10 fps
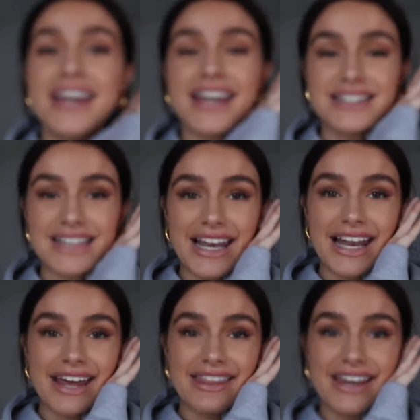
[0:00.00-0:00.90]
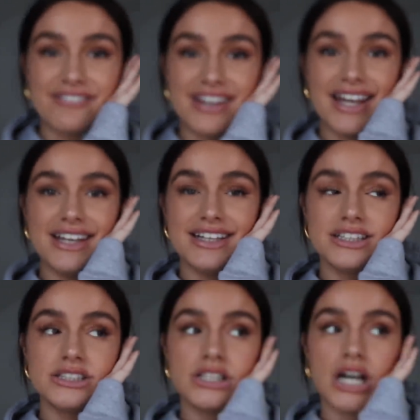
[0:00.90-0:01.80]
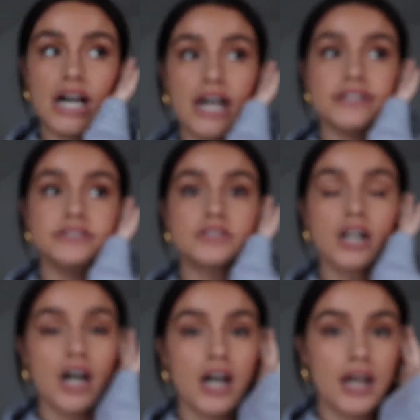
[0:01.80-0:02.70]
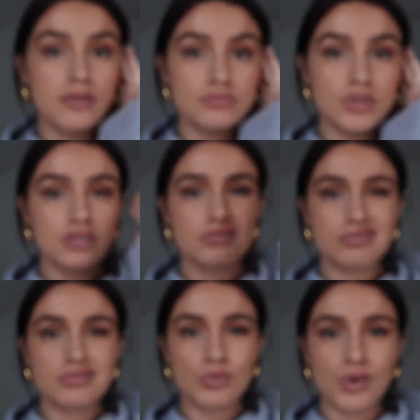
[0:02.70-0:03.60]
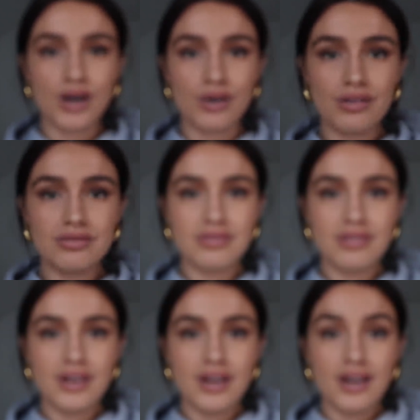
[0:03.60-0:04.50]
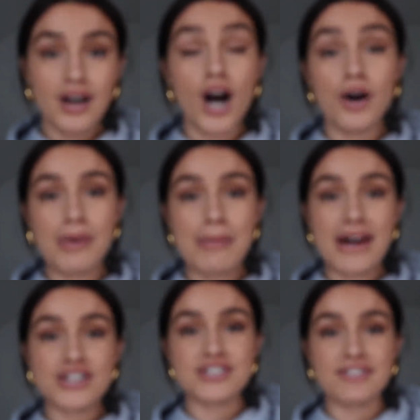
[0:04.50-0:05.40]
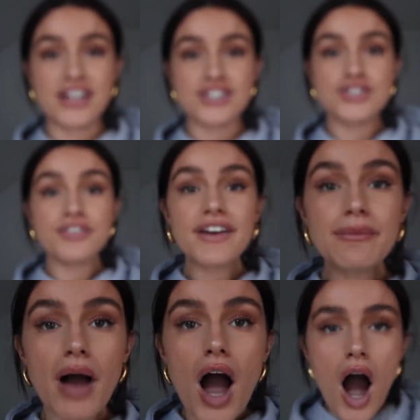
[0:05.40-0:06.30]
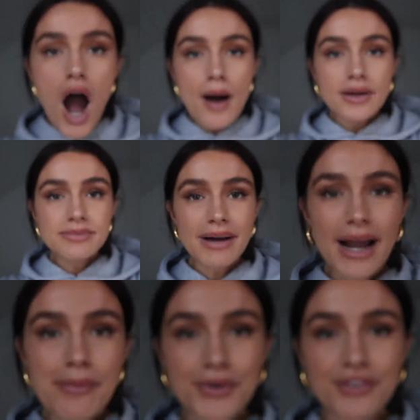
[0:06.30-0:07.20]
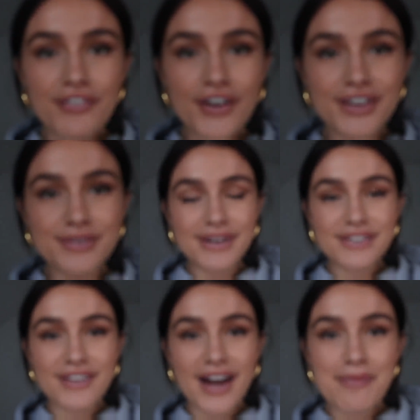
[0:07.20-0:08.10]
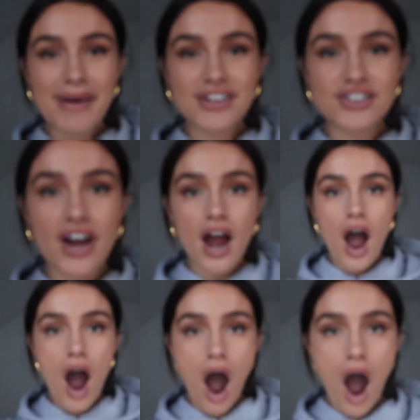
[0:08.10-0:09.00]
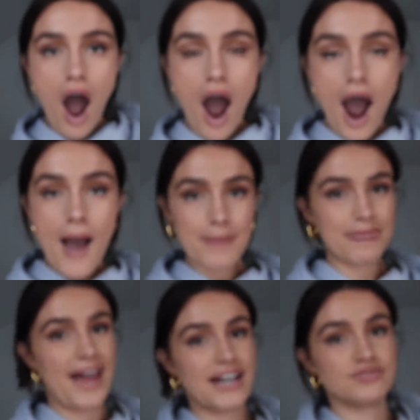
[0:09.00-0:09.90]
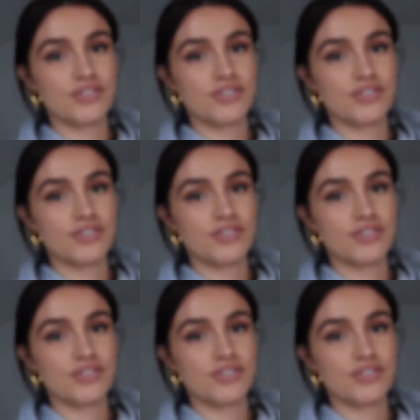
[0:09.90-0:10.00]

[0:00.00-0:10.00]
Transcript: yeah, it's getting late in the evening, and I'm, um, whoa. Oh, my battery's flashed. Do you think, my camera not focused when it's run out of battery? That's